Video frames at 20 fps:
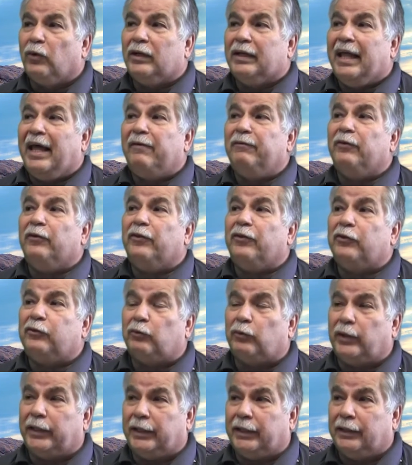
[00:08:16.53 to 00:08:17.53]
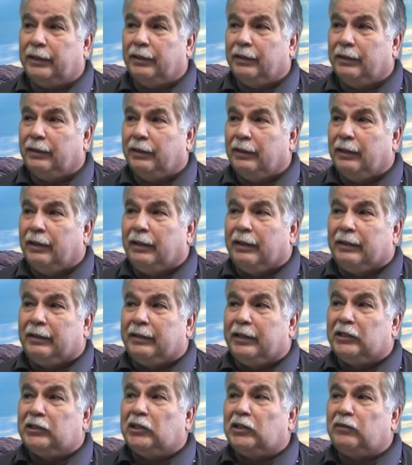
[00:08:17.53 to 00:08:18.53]
For level 3,
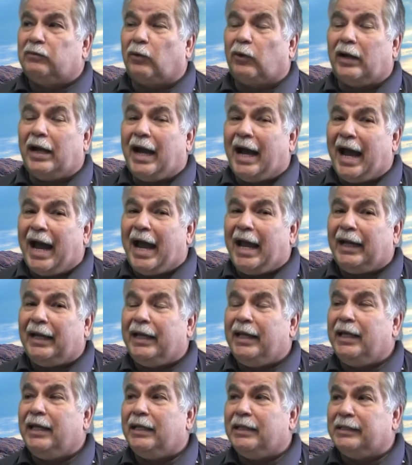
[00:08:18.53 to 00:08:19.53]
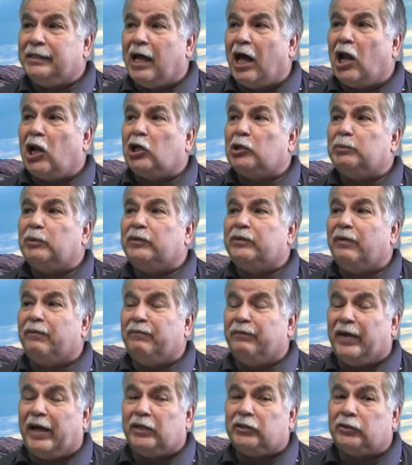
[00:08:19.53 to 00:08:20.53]
this is for highly knowledgeable
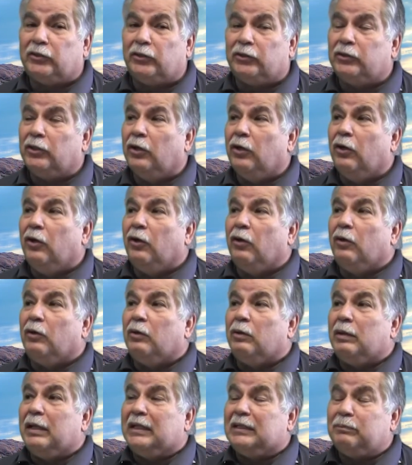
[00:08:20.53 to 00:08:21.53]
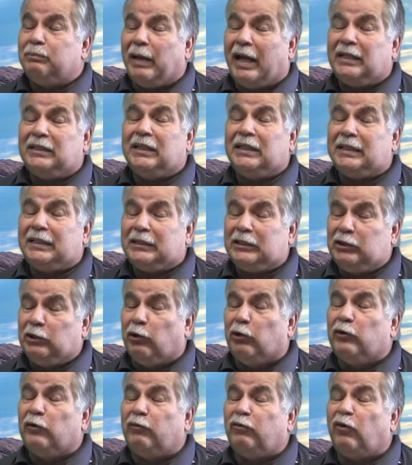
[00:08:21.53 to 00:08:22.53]
investors. It's basically
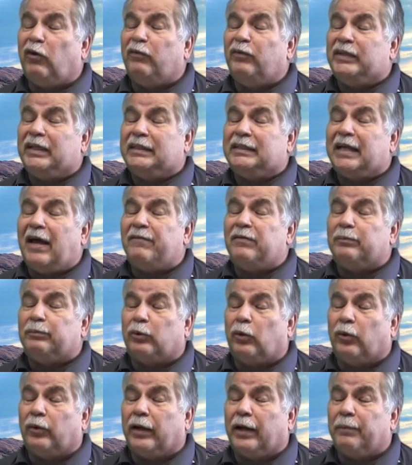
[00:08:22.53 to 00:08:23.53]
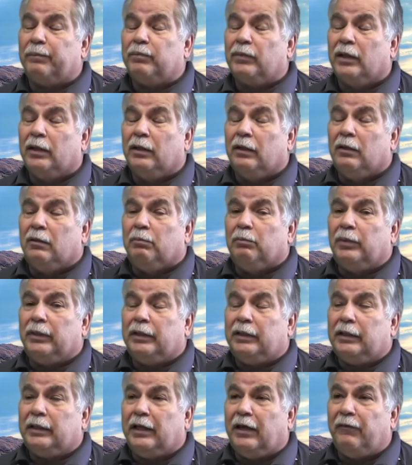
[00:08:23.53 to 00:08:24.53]
still in the 457 program.
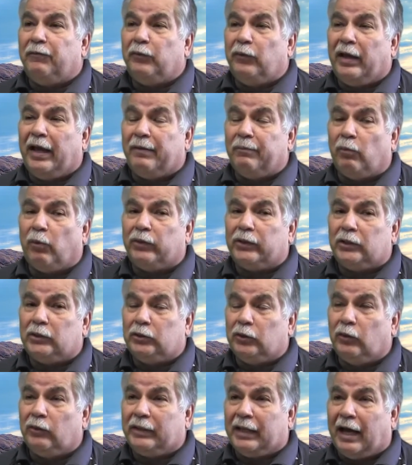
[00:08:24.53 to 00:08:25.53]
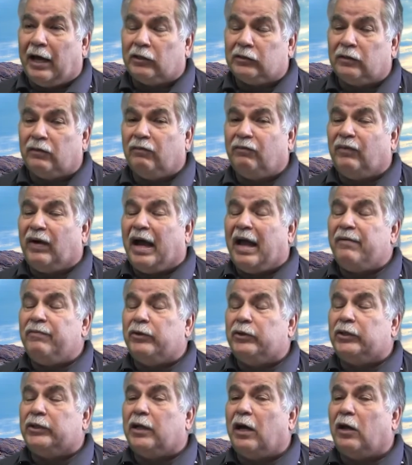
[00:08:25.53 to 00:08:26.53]
But if you have more than
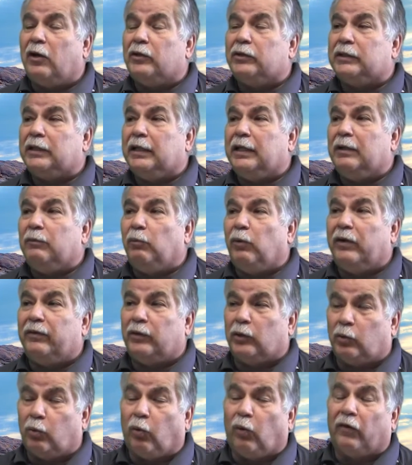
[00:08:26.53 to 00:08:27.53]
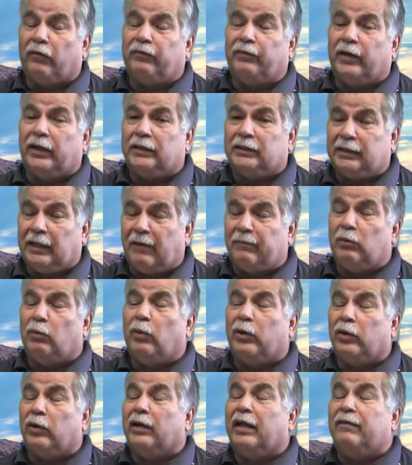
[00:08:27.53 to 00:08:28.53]
$2,500 in one of the core funds,
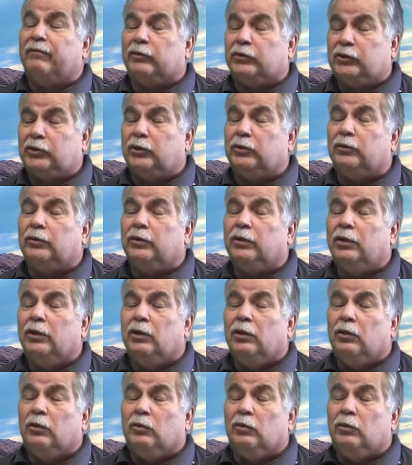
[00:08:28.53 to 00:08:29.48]
level 1 or level 2,